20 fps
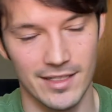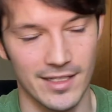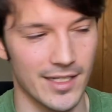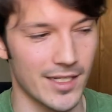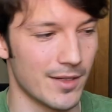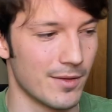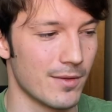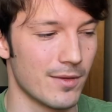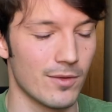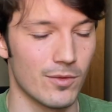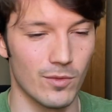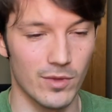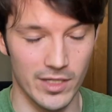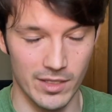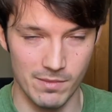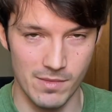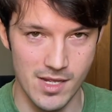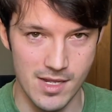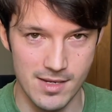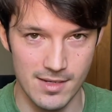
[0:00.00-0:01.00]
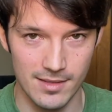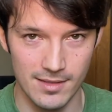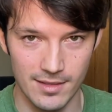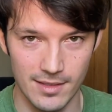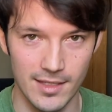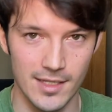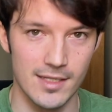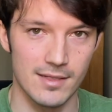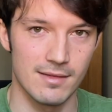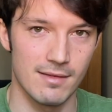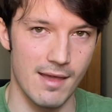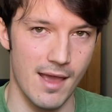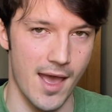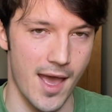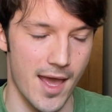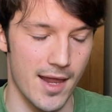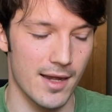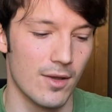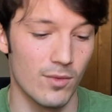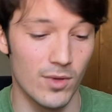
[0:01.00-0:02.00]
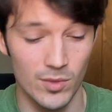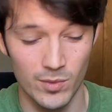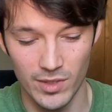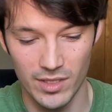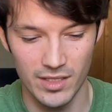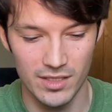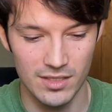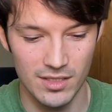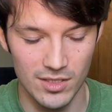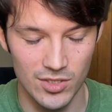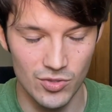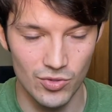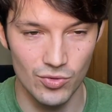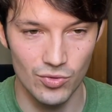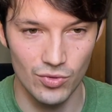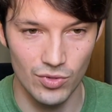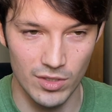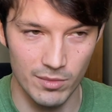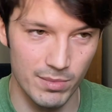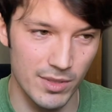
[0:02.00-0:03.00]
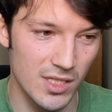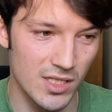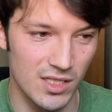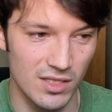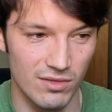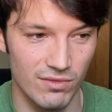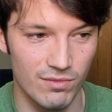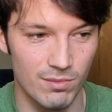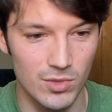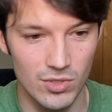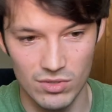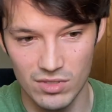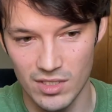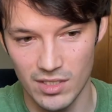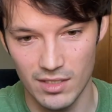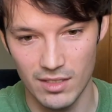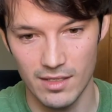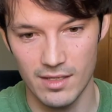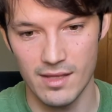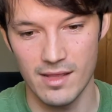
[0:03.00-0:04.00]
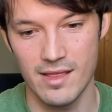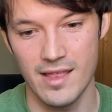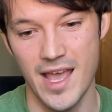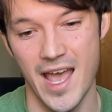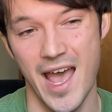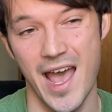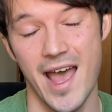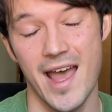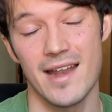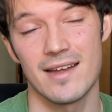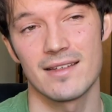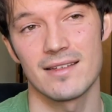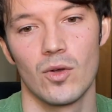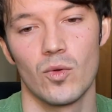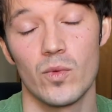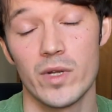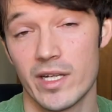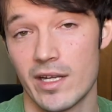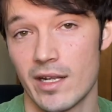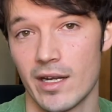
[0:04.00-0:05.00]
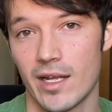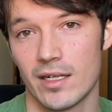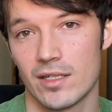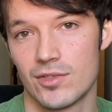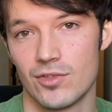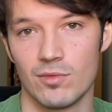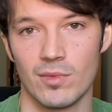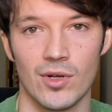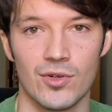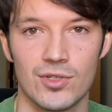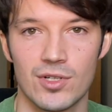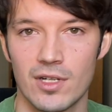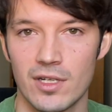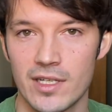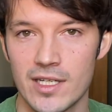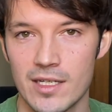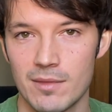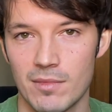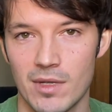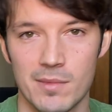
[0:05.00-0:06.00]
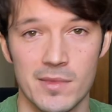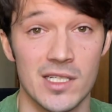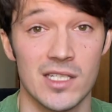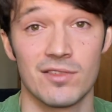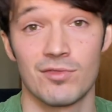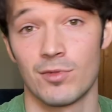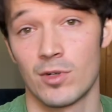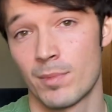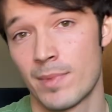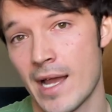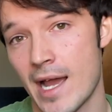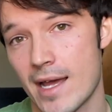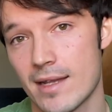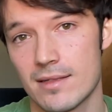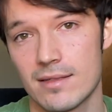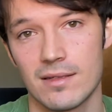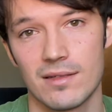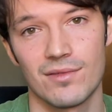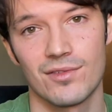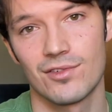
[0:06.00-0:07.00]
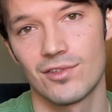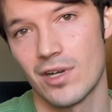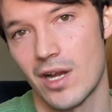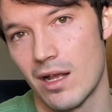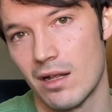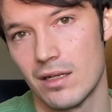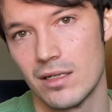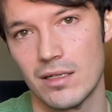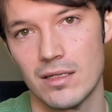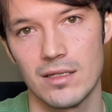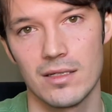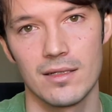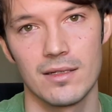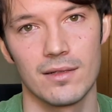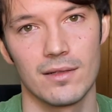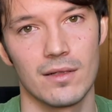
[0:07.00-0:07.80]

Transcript: And what it means is that when we listen to a piece of music that we connect to emotionally, maybe it's from our past, childhood,